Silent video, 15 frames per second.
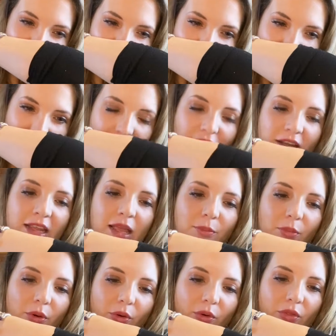And you can get
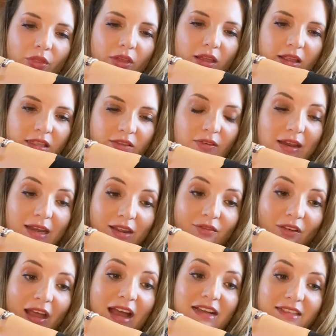both. It's fading
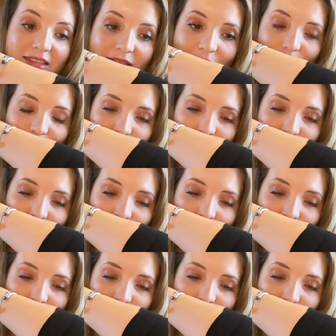fast,